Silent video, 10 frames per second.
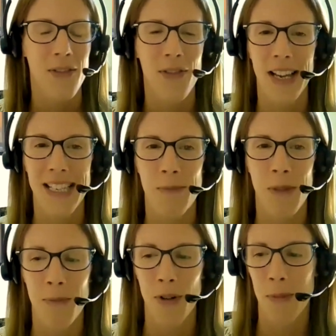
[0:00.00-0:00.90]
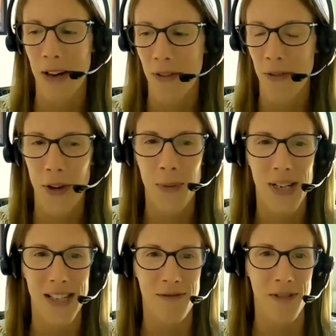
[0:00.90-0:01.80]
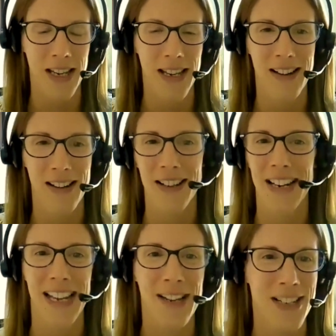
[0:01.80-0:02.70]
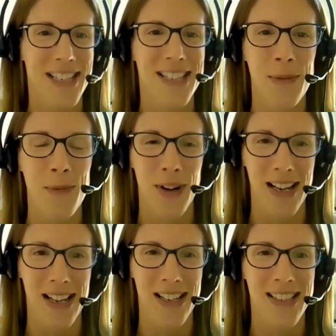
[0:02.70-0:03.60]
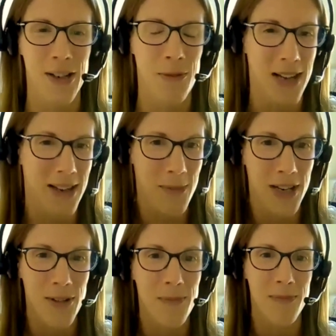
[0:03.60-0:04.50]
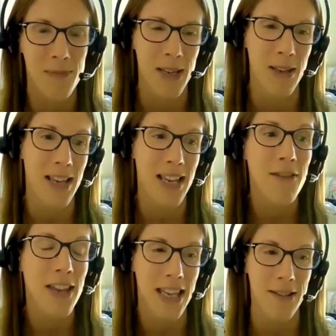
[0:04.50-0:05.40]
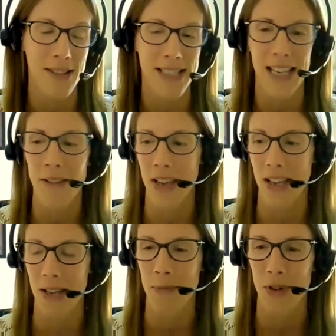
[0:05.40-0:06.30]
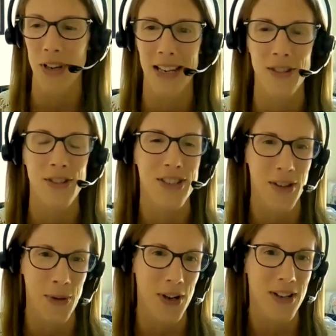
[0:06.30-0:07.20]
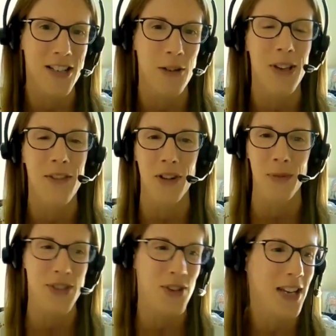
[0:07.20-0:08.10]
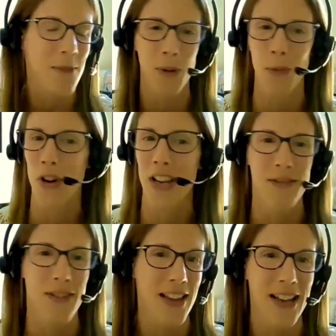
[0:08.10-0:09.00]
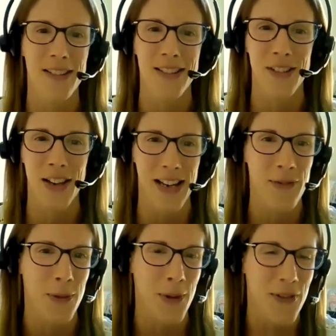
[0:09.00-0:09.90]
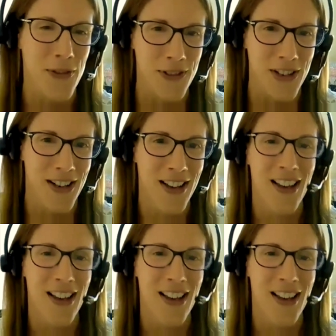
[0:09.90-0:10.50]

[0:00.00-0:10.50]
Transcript: finding my mobile phone when it's ringing, I can hear it somewhere. So my hearing ear is hearing it, but it doesn't know where it's coming from. So I can be walking around the house looking everywhere for it.